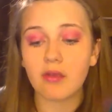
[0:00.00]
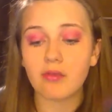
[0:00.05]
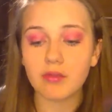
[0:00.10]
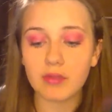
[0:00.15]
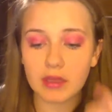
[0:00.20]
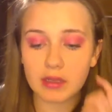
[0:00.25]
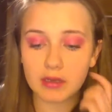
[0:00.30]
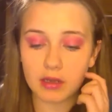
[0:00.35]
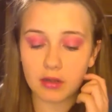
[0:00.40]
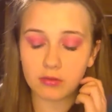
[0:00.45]

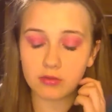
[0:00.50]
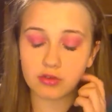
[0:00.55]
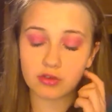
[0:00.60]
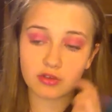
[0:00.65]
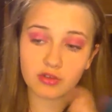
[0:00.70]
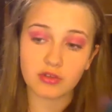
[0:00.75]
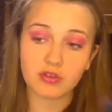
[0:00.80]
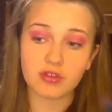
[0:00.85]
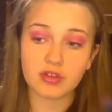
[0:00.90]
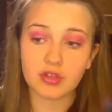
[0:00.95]
And then I
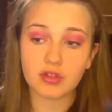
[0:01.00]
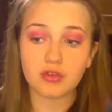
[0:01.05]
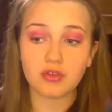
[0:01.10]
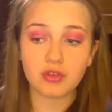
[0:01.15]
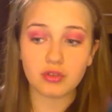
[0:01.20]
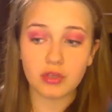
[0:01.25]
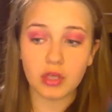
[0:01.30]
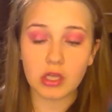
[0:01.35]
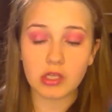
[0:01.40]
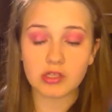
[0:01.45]
will just use
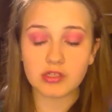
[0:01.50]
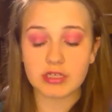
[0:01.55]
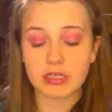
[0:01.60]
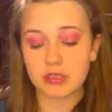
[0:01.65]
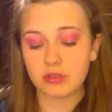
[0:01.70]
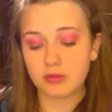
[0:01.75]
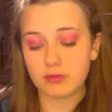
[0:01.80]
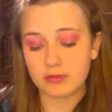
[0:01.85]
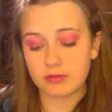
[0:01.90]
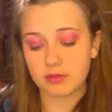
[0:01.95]
the two colors
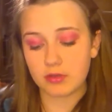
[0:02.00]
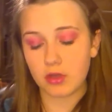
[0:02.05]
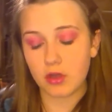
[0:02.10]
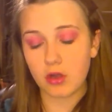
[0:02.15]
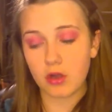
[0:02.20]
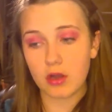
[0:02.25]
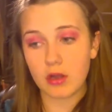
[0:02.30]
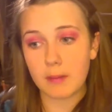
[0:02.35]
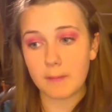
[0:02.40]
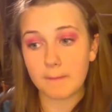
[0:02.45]
I used
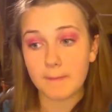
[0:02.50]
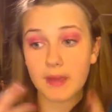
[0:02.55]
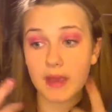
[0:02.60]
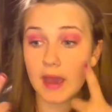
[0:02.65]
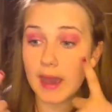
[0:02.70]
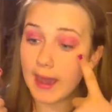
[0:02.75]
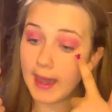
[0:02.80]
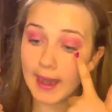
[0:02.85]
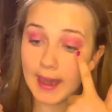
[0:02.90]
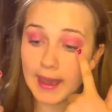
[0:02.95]
on
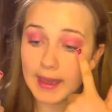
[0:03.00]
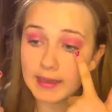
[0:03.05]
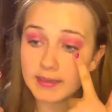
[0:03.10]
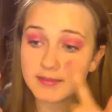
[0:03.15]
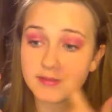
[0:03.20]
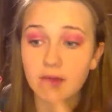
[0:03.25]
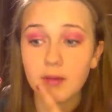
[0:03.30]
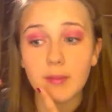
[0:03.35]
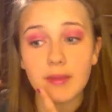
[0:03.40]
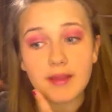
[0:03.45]
my
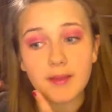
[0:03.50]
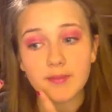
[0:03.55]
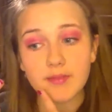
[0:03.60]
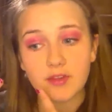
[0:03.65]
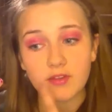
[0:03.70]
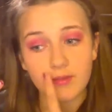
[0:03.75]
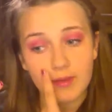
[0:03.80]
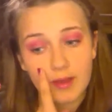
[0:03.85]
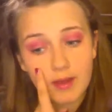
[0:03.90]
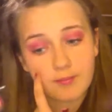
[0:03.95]
eyes, on my
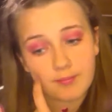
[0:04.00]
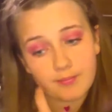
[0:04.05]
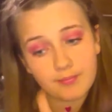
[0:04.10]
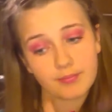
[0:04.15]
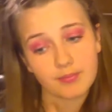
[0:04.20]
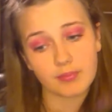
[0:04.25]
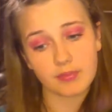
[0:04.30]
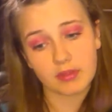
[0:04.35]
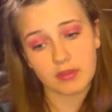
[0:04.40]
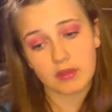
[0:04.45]
lips as well.
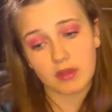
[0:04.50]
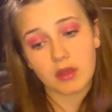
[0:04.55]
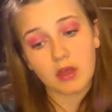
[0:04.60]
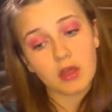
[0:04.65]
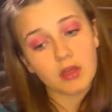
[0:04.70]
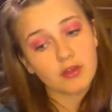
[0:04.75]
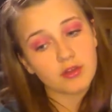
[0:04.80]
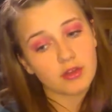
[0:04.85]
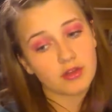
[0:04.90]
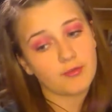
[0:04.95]

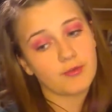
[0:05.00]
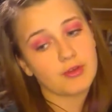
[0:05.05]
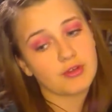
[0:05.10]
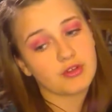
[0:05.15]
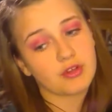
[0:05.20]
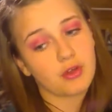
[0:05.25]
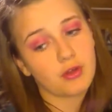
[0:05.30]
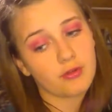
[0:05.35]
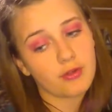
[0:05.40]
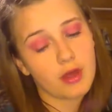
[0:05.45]
So the
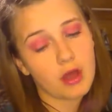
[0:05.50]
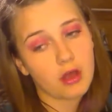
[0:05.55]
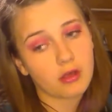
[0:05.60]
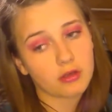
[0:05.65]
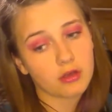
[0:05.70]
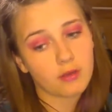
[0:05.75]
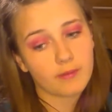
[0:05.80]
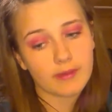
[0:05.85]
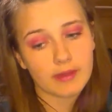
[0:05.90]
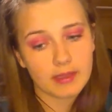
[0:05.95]
first color that
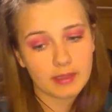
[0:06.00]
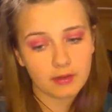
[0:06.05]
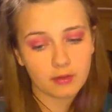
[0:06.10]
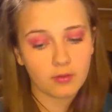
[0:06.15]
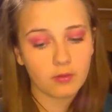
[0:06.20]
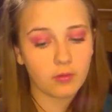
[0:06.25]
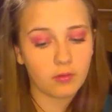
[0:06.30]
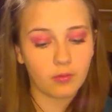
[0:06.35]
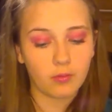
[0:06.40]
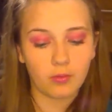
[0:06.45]
I'll go
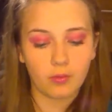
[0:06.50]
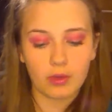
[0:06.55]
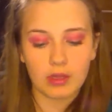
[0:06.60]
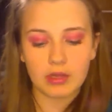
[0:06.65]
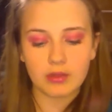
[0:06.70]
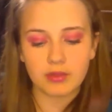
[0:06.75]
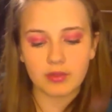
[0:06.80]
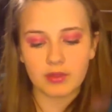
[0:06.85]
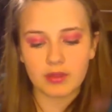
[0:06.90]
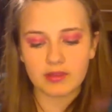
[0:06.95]
in
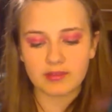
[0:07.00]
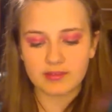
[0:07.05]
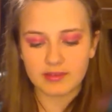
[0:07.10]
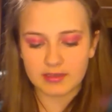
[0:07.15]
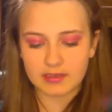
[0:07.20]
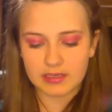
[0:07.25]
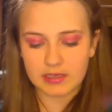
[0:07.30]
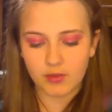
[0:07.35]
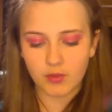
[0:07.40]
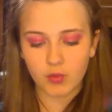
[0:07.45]
with
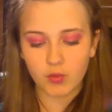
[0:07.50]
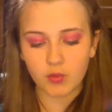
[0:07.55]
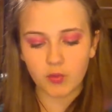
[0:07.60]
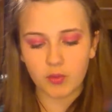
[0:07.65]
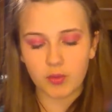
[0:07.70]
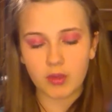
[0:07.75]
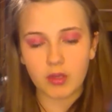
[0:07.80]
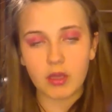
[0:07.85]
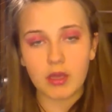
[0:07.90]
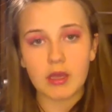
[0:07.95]
is the
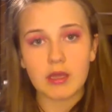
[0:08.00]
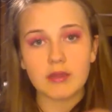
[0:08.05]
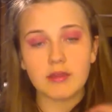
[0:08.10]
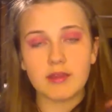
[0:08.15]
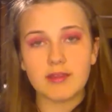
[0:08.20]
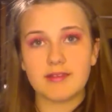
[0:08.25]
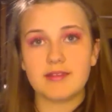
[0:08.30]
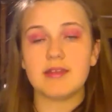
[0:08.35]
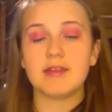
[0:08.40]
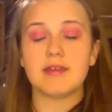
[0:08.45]

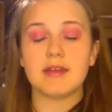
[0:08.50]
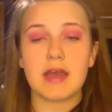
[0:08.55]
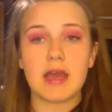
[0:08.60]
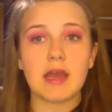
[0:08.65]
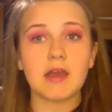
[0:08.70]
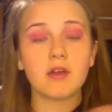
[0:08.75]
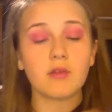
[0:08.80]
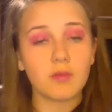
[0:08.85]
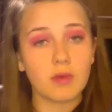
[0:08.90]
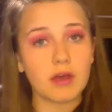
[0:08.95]

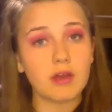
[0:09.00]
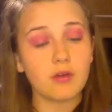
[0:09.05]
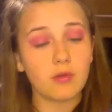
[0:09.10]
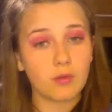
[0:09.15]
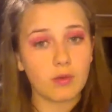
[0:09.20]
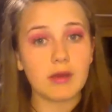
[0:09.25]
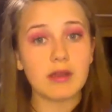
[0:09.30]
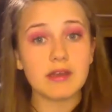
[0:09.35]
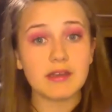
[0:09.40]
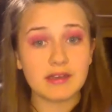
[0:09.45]

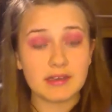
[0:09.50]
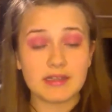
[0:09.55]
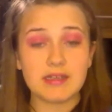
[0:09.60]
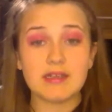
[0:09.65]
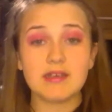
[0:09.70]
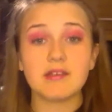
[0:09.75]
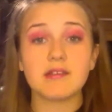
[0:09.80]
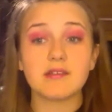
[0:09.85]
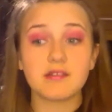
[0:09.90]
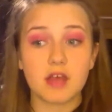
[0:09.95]

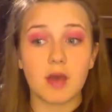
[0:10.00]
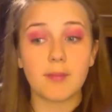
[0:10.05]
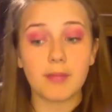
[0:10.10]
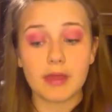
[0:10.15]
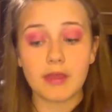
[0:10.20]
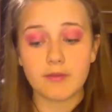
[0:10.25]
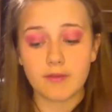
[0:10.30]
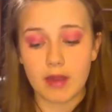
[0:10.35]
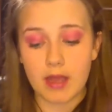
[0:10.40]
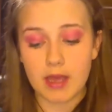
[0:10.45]
911D
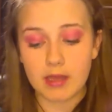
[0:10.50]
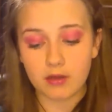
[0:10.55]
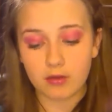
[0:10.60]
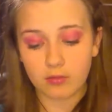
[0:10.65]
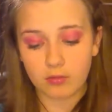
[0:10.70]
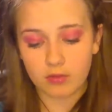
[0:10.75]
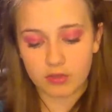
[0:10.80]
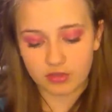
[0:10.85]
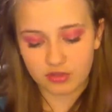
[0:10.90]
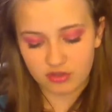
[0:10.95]
Stoplight
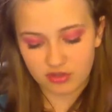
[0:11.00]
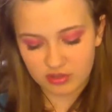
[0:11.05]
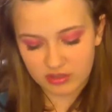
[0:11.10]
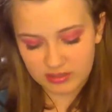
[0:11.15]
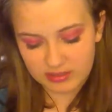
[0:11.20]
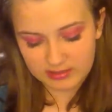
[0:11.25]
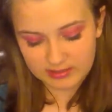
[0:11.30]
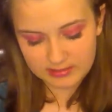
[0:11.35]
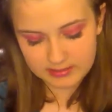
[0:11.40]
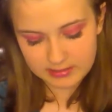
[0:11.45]
Red, which
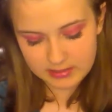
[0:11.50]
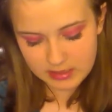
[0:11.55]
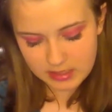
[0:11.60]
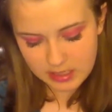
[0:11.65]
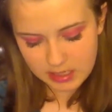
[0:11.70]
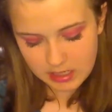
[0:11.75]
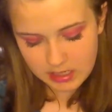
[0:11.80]
is